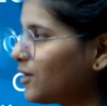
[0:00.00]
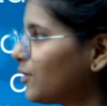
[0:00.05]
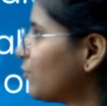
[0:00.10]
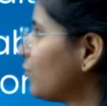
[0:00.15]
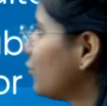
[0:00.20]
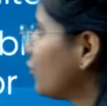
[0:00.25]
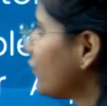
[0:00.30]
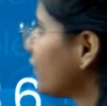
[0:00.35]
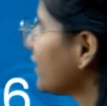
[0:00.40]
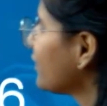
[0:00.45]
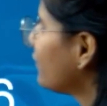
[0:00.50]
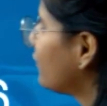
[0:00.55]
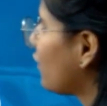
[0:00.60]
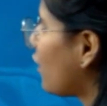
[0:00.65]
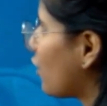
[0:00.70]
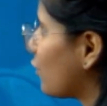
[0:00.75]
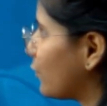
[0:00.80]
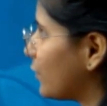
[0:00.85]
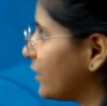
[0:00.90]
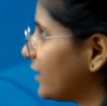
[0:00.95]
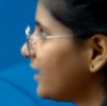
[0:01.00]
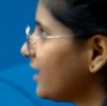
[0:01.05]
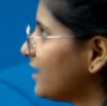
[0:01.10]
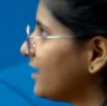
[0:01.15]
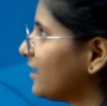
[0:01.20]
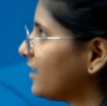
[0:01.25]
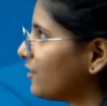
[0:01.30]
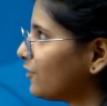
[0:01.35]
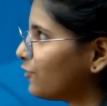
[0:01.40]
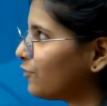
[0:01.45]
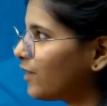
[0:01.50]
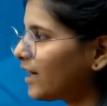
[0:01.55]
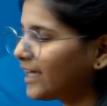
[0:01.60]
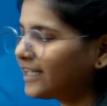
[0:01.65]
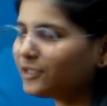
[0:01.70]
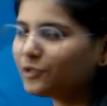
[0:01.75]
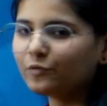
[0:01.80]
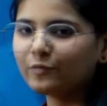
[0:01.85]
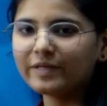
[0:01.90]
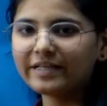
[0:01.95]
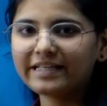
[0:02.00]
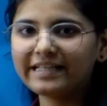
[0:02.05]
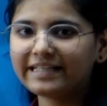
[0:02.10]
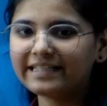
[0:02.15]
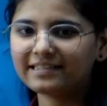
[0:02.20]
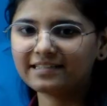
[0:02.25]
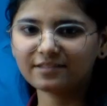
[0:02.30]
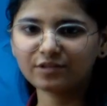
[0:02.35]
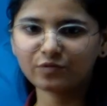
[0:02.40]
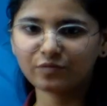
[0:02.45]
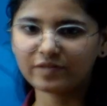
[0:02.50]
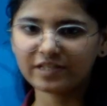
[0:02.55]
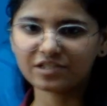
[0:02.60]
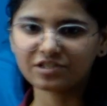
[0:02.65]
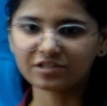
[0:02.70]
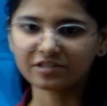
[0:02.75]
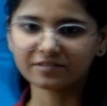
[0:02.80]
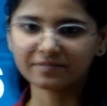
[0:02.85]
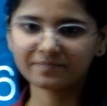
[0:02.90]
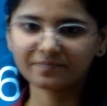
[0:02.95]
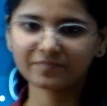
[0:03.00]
Moving forward, why do we need this feature?